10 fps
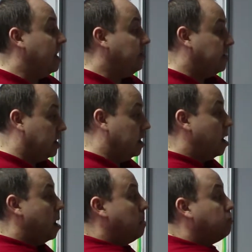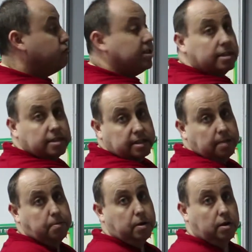in the present
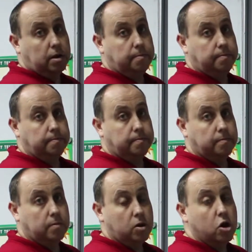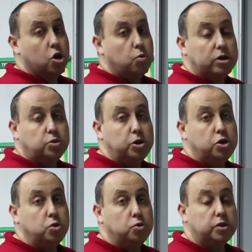simple, which we
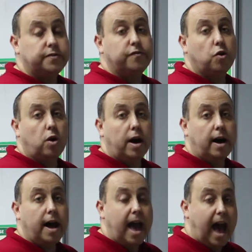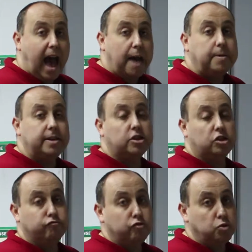use for habits
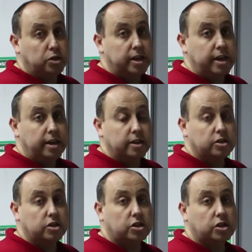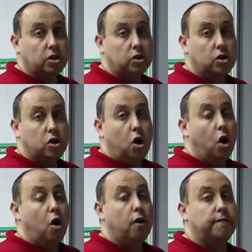and routines
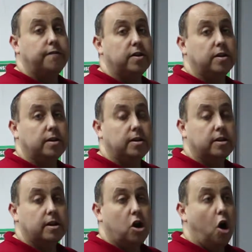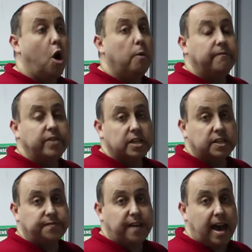of
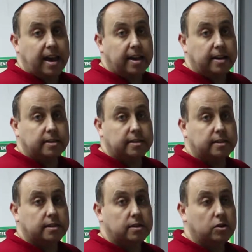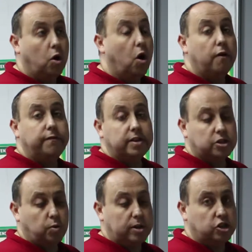obvious facts or
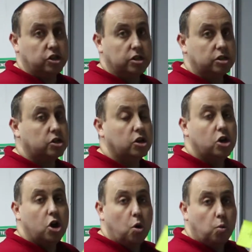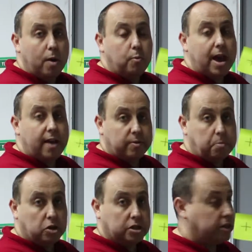obvious questions, when we have a
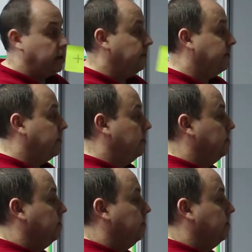positive,